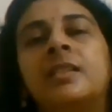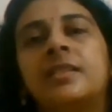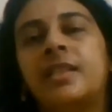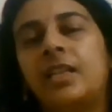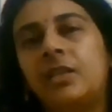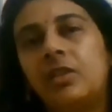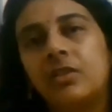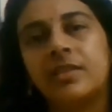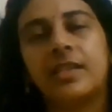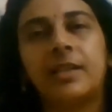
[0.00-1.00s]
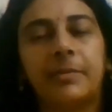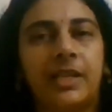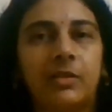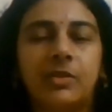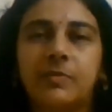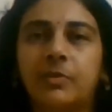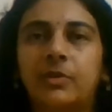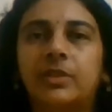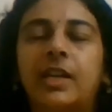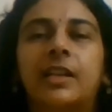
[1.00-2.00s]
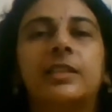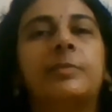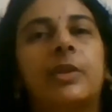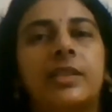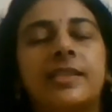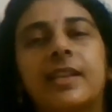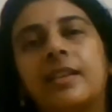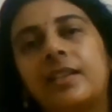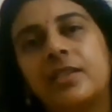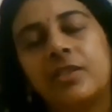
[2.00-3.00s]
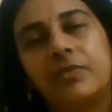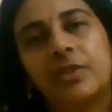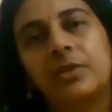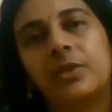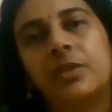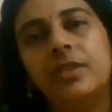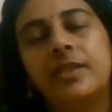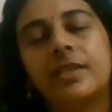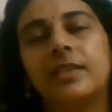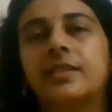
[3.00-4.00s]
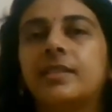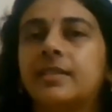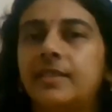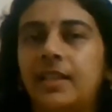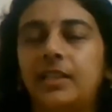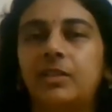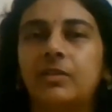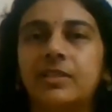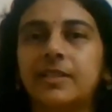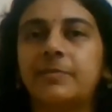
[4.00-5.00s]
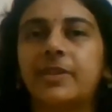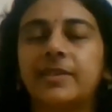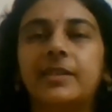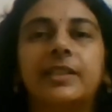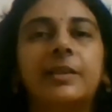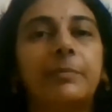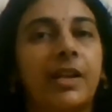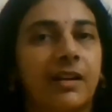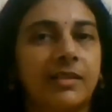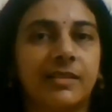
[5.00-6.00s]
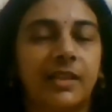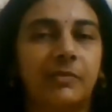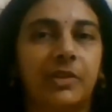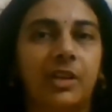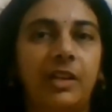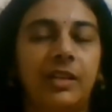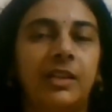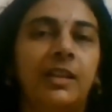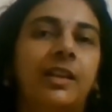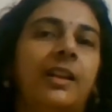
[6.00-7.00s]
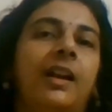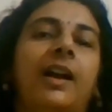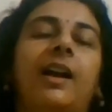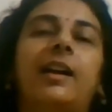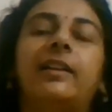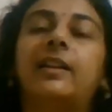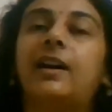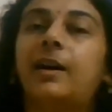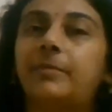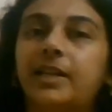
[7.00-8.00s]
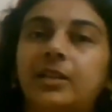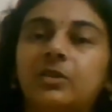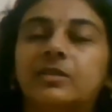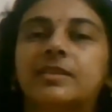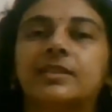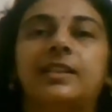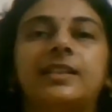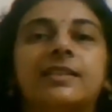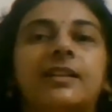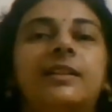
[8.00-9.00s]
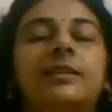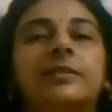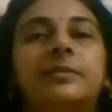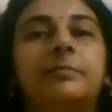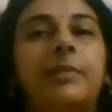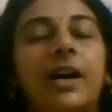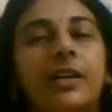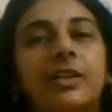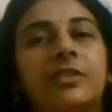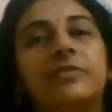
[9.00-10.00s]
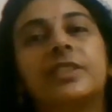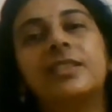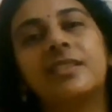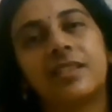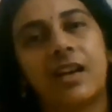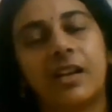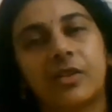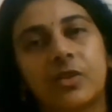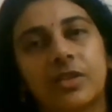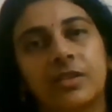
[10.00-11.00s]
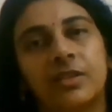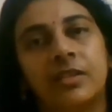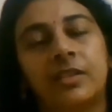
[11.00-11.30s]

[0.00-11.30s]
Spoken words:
Cellulose and amylose both are the polysaccharides of glucose. Cellulose is present in a plant cell wall and amylose is a part of the starch.